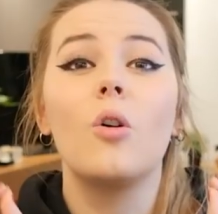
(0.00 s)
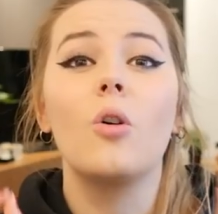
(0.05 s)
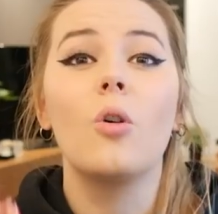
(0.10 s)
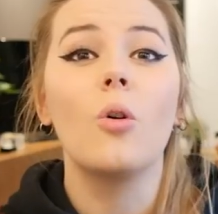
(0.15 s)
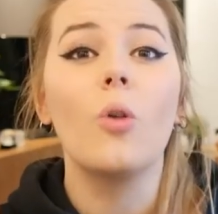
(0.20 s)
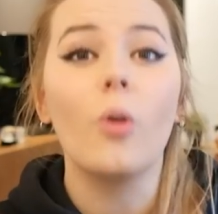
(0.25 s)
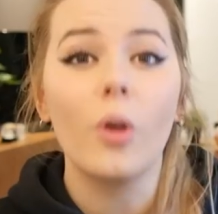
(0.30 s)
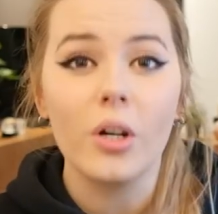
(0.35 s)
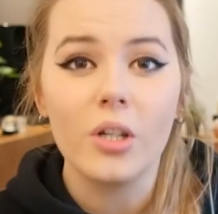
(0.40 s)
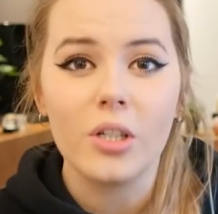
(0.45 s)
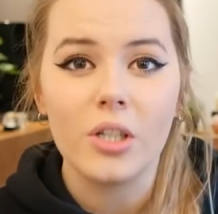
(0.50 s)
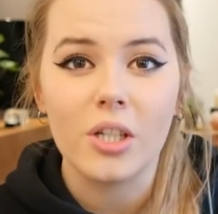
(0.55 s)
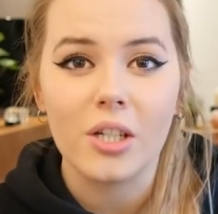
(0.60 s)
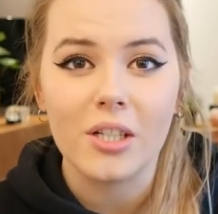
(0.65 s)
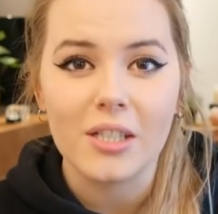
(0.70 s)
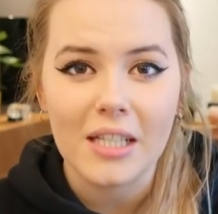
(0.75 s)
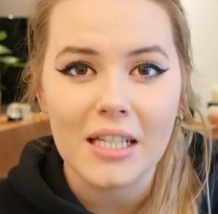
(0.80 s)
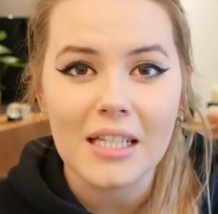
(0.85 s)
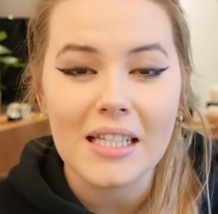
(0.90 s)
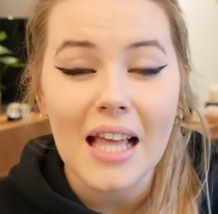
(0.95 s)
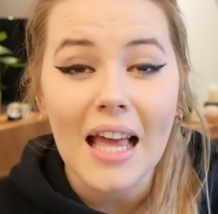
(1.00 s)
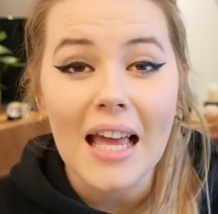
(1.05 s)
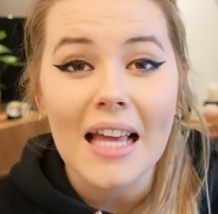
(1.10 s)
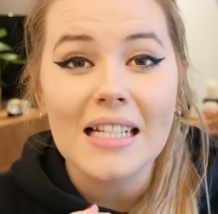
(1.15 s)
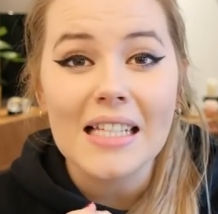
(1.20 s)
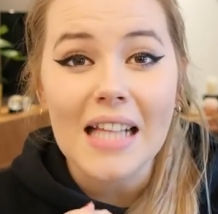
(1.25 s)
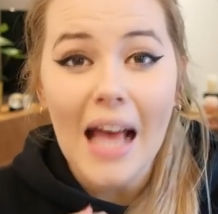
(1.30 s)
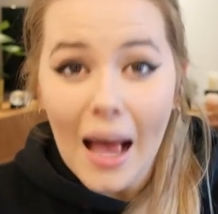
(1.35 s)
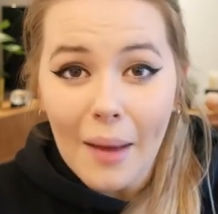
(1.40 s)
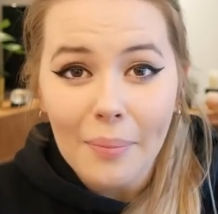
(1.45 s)
gorgeous. It,
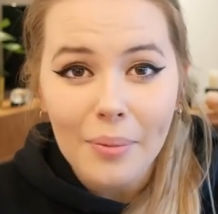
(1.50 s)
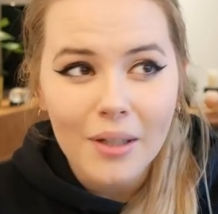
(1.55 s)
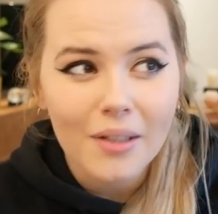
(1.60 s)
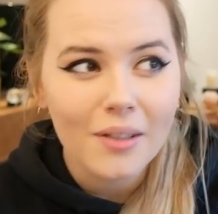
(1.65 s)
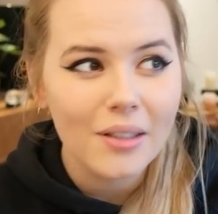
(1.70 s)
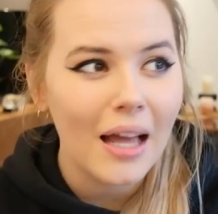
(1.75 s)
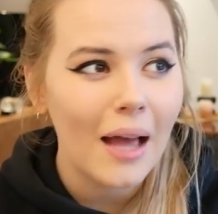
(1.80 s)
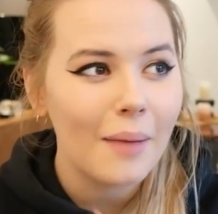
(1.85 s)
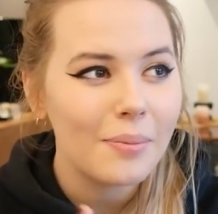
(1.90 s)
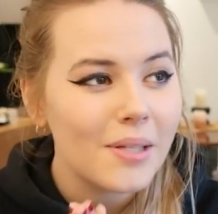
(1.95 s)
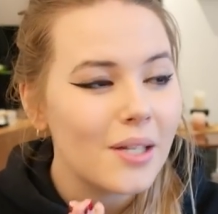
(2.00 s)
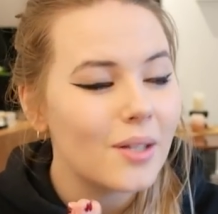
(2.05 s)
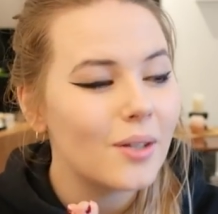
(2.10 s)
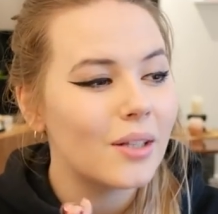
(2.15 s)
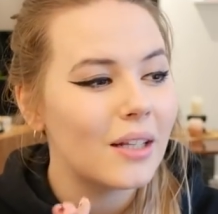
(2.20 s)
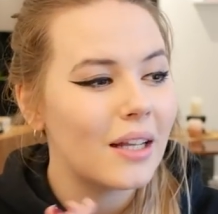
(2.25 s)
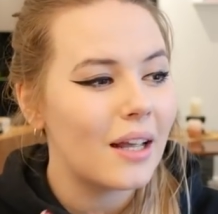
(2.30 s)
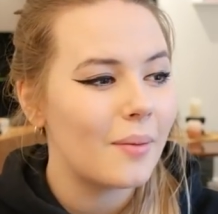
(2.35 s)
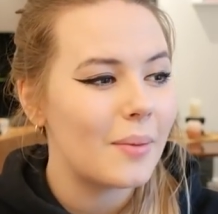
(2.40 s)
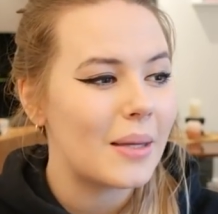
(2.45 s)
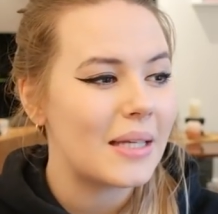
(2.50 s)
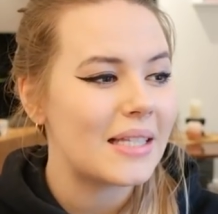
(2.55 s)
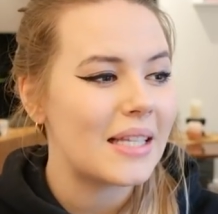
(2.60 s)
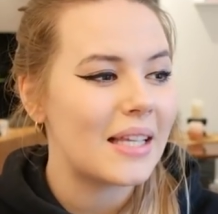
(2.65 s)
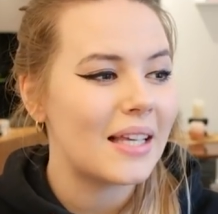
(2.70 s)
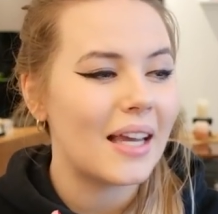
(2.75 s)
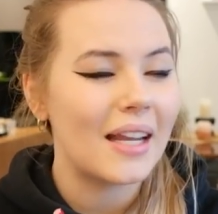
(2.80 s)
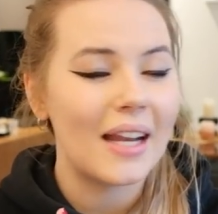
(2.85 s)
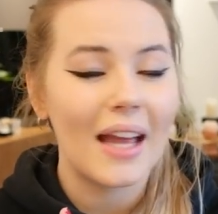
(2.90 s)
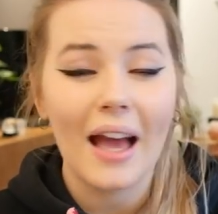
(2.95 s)
it's absolutely
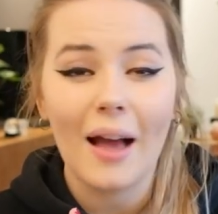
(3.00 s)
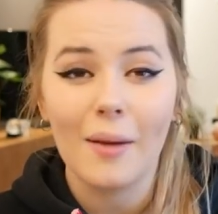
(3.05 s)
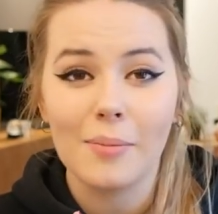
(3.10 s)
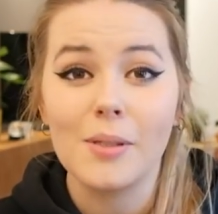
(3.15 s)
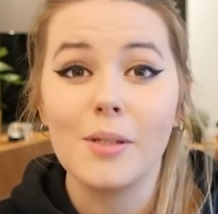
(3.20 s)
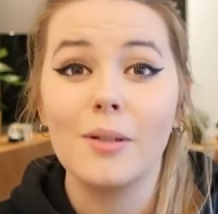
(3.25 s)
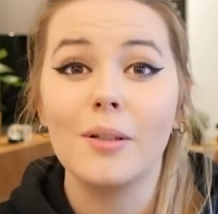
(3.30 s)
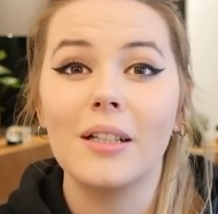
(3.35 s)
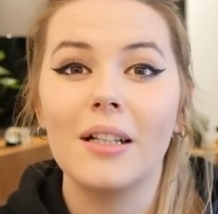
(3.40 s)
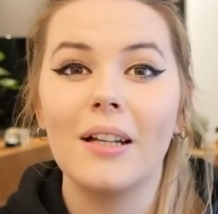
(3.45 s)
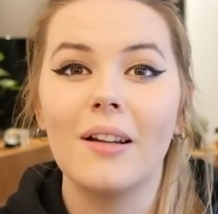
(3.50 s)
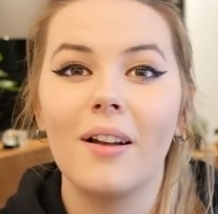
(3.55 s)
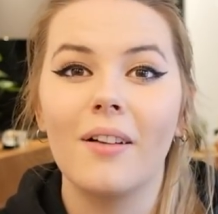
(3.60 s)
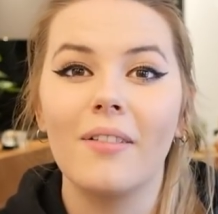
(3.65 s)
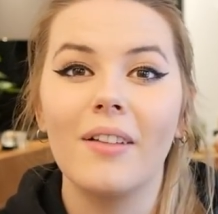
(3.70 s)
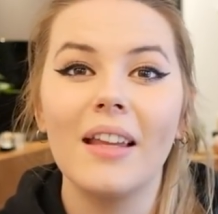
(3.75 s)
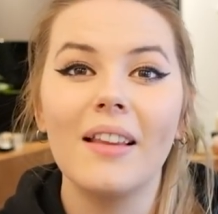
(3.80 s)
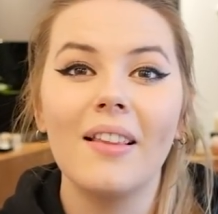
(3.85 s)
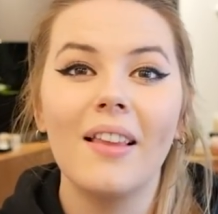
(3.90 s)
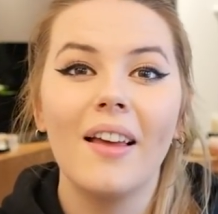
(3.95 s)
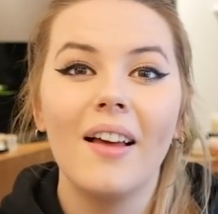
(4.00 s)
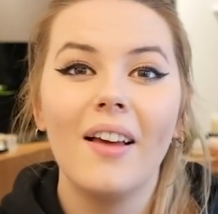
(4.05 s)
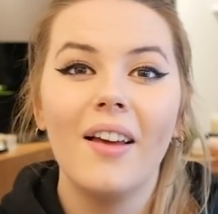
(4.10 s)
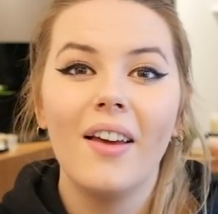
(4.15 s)
amazing, and I absolutely love it.